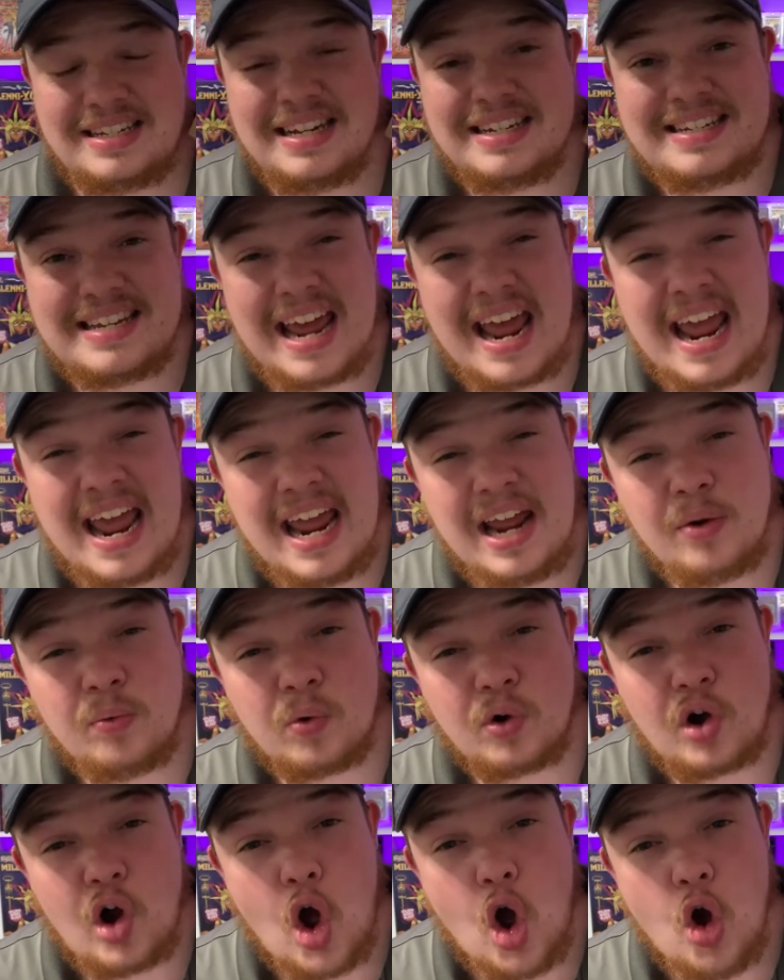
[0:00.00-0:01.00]
Today,
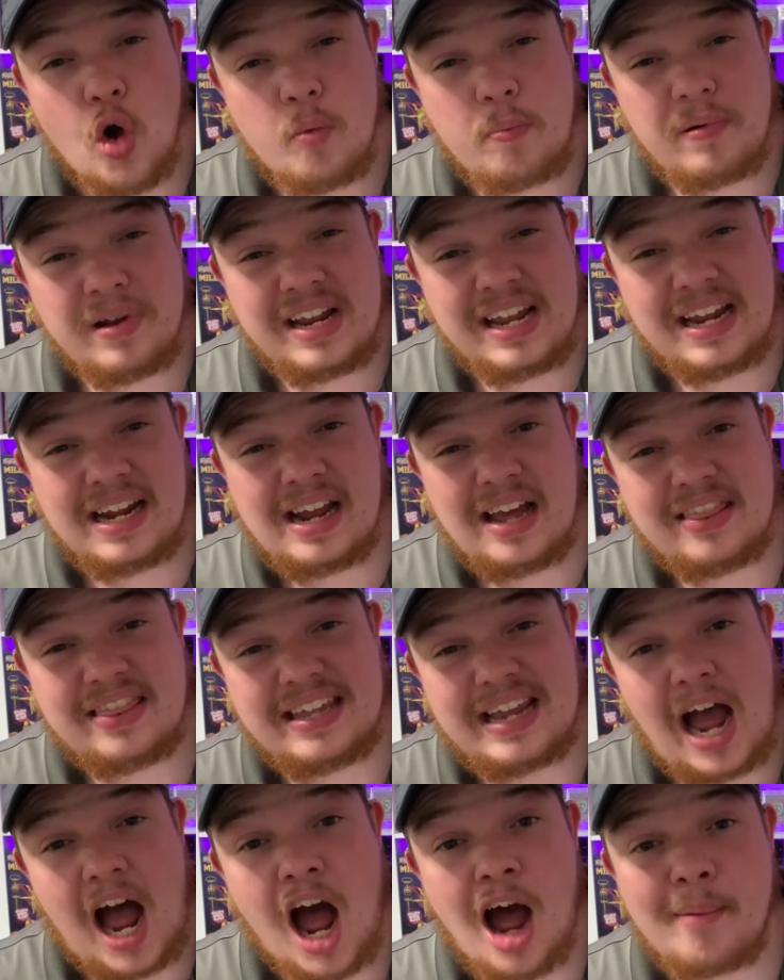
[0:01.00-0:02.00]
we're opening
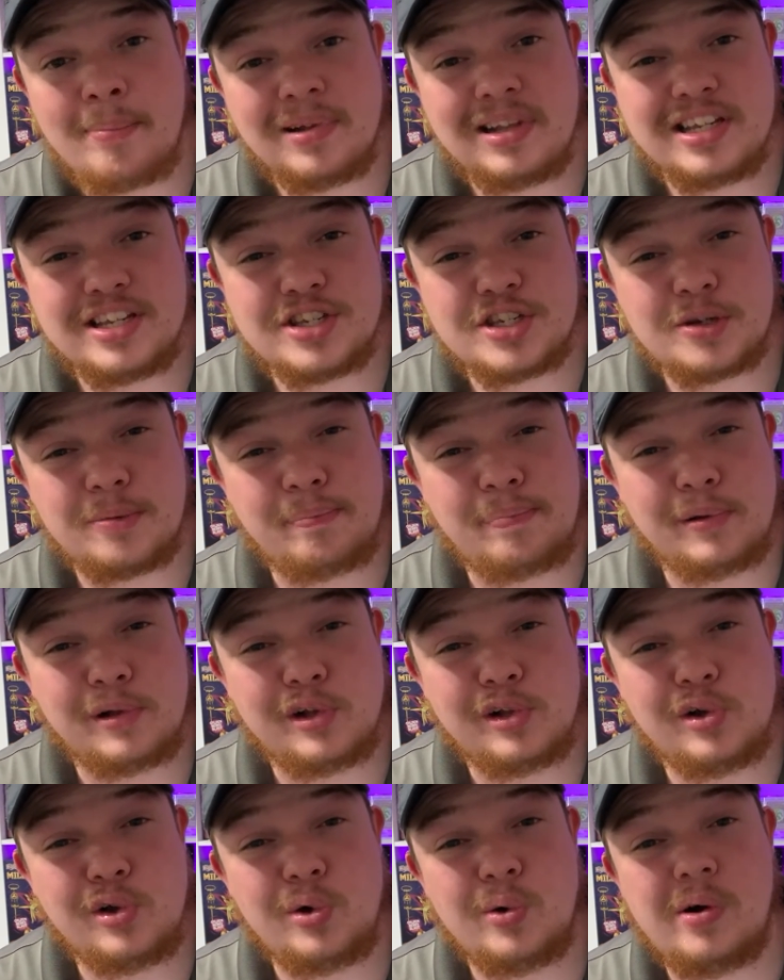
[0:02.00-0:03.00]
the Obelisk
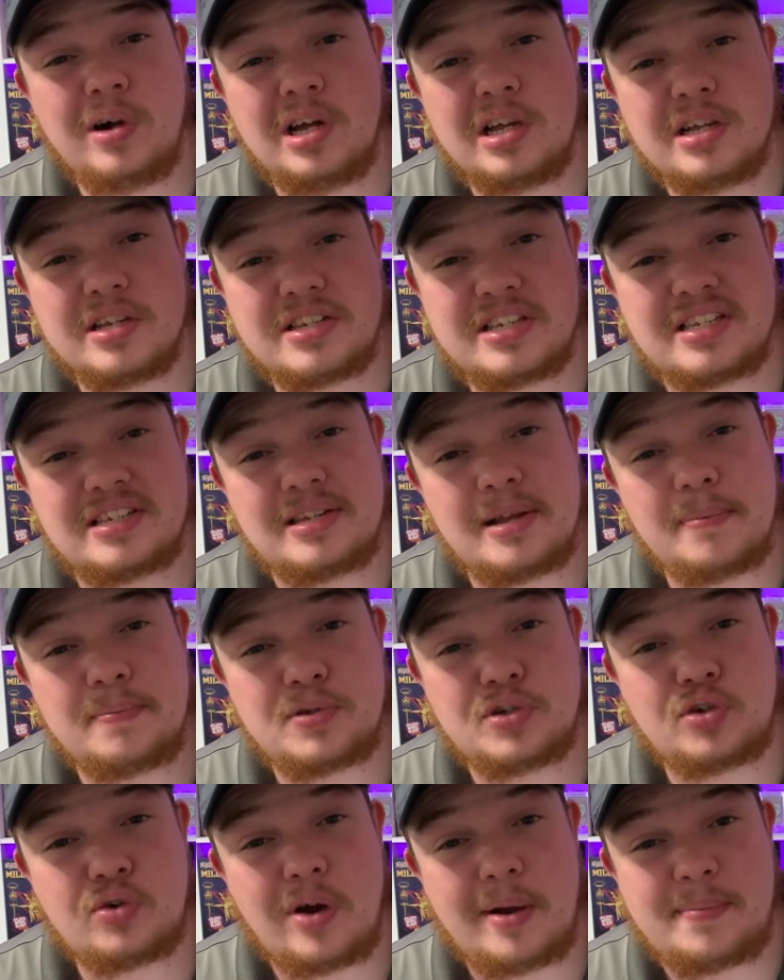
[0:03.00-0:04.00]
Blue
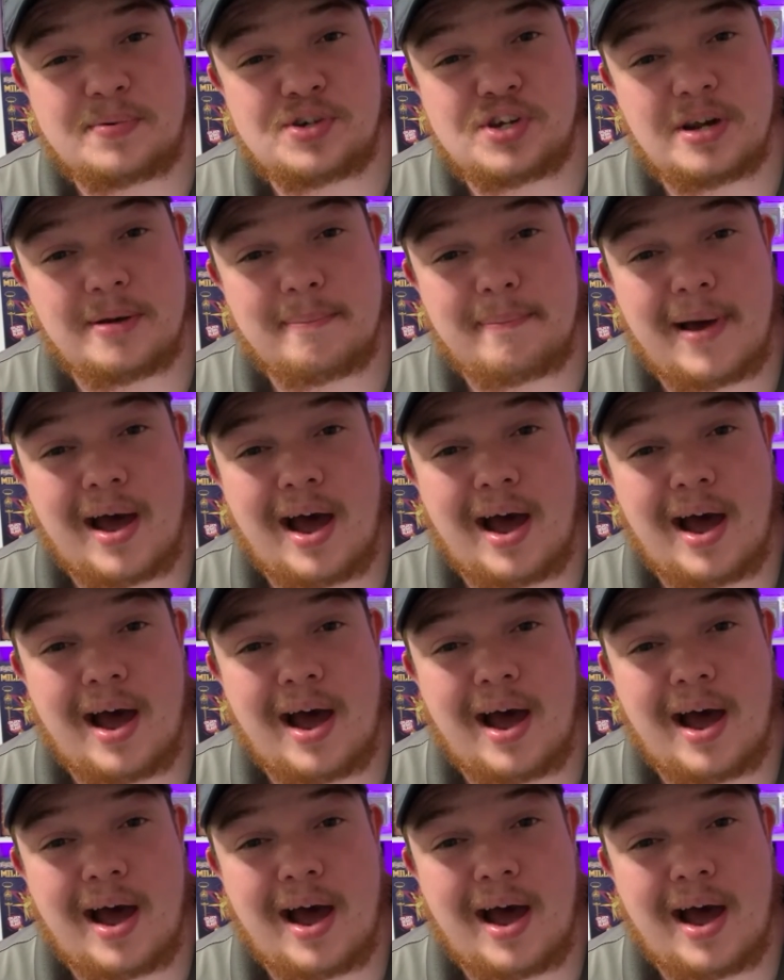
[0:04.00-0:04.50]
subscription